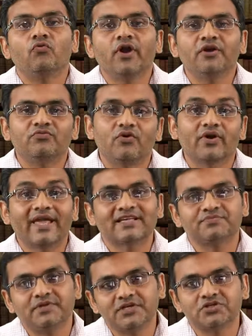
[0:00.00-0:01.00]
went for
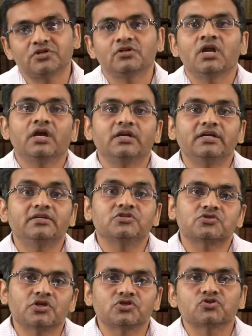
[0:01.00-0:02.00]
expedition, did
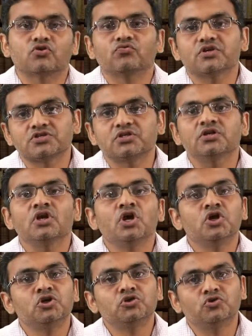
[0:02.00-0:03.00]
research on Western
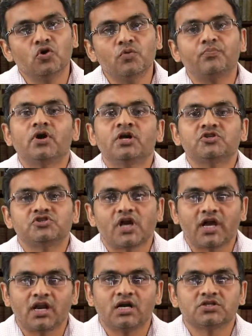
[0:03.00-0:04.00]
Europe,
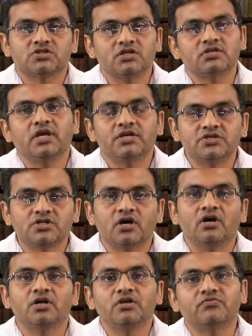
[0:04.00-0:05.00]
China, Central
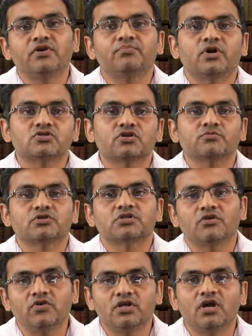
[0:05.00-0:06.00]
Asia, different parts of the
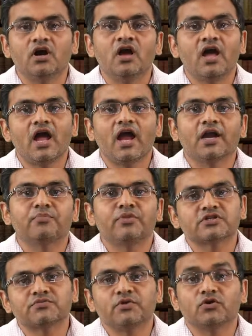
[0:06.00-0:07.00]
Siberia and
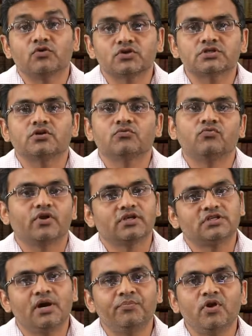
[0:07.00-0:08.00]
Pacific Ocean. For
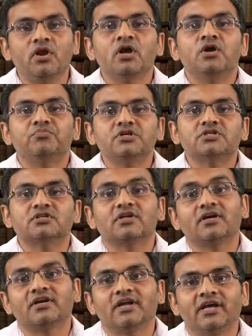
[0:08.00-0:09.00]
example, Peter
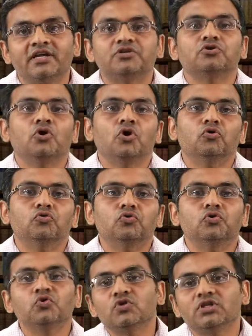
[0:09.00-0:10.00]
the Great
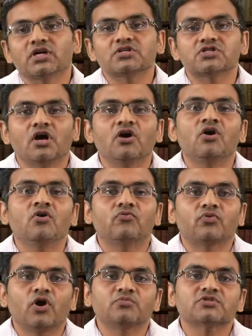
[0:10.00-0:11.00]
who ruled Russia
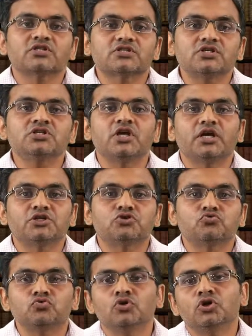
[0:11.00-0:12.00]
from 1682
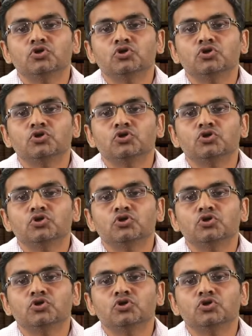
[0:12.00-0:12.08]
to